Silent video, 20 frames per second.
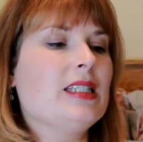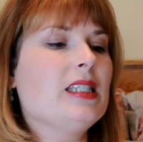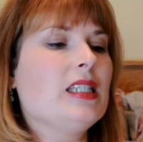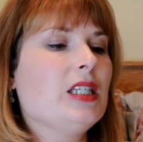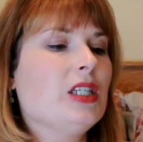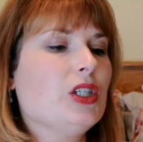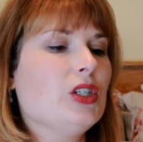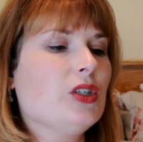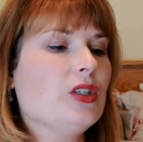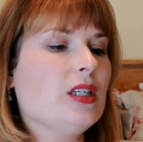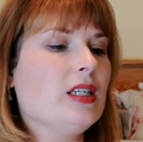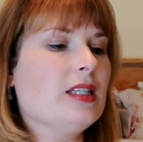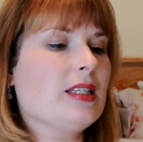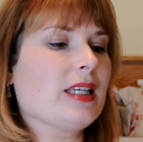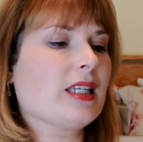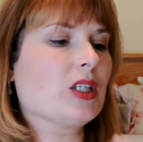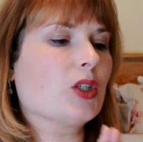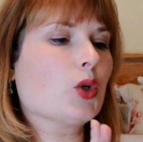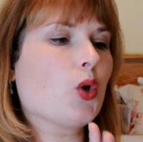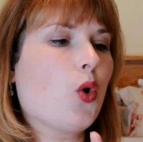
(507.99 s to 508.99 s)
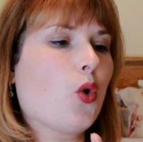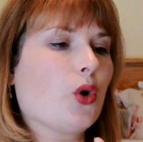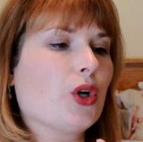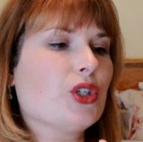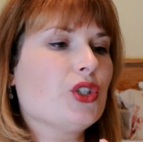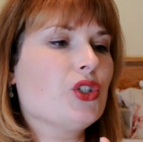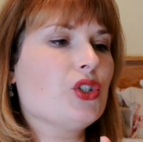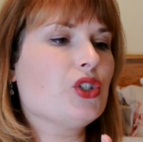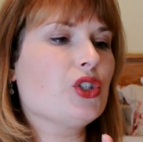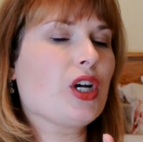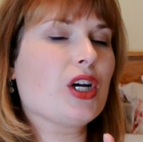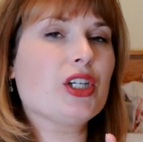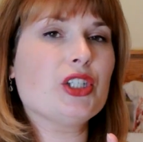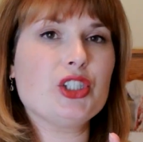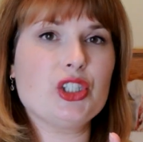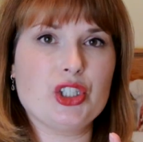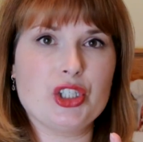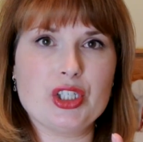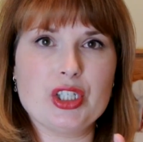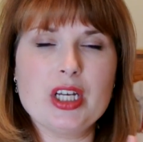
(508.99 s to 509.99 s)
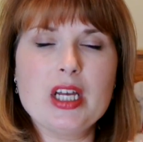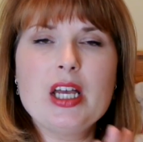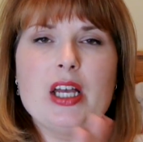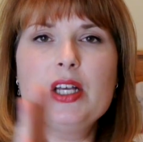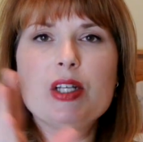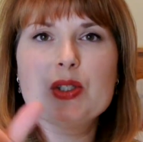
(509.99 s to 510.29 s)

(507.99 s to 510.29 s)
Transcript: in here is like a cornstarch.